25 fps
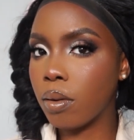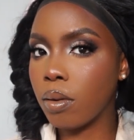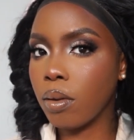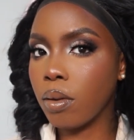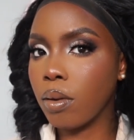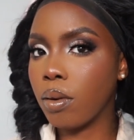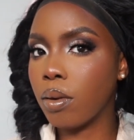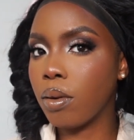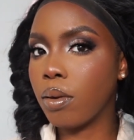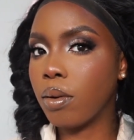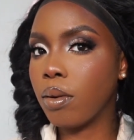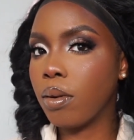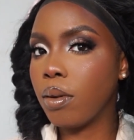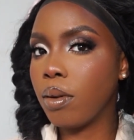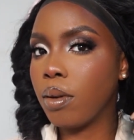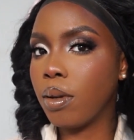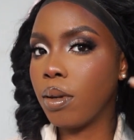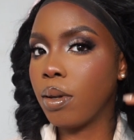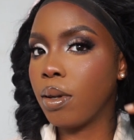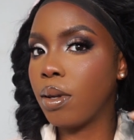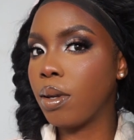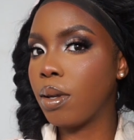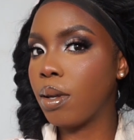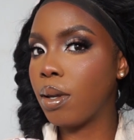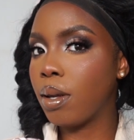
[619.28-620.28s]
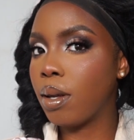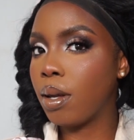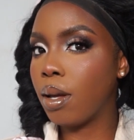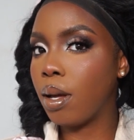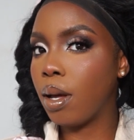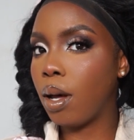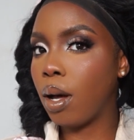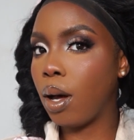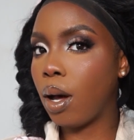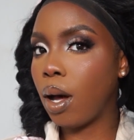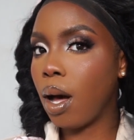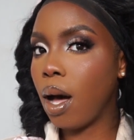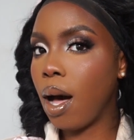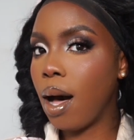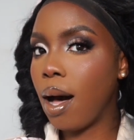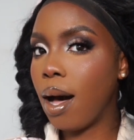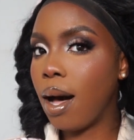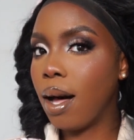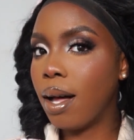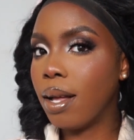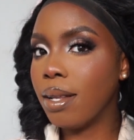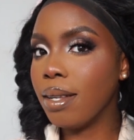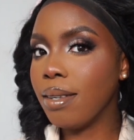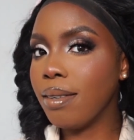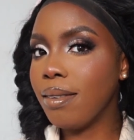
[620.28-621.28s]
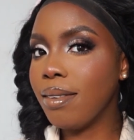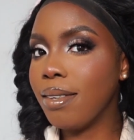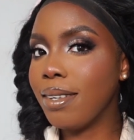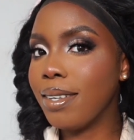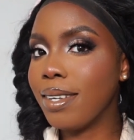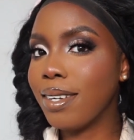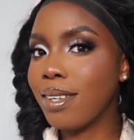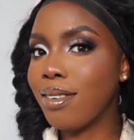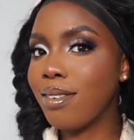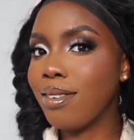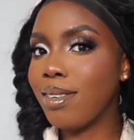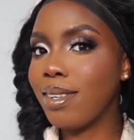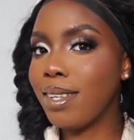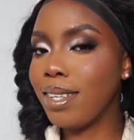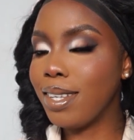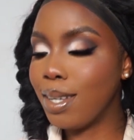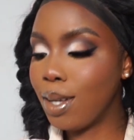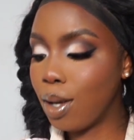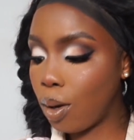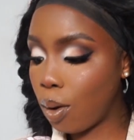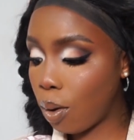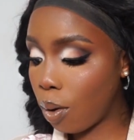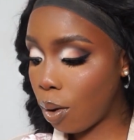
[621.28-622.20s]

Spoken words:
So this thing actually,